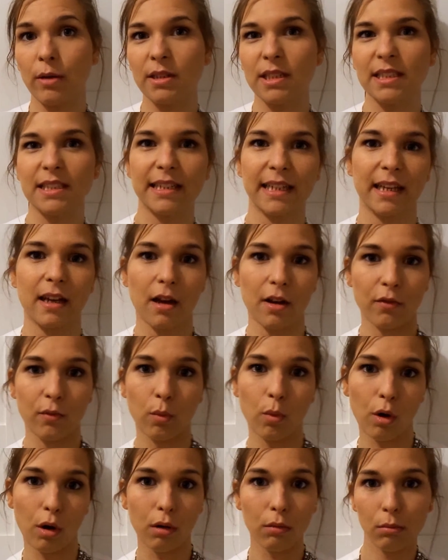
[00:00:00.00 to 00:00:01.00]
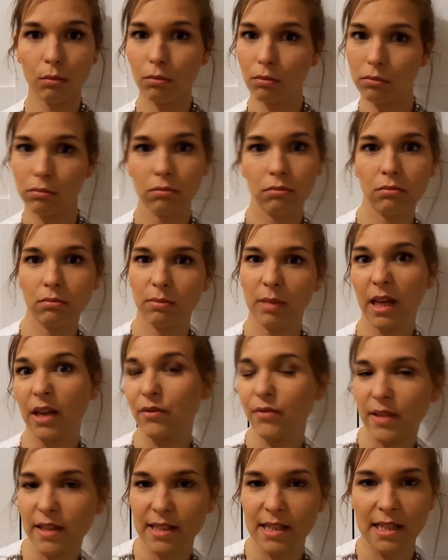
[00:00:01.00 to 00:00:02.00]
to see kind of
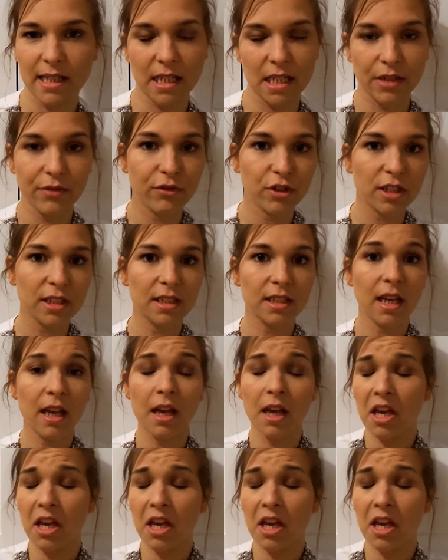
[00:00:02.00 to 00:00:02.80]
if there's any difference.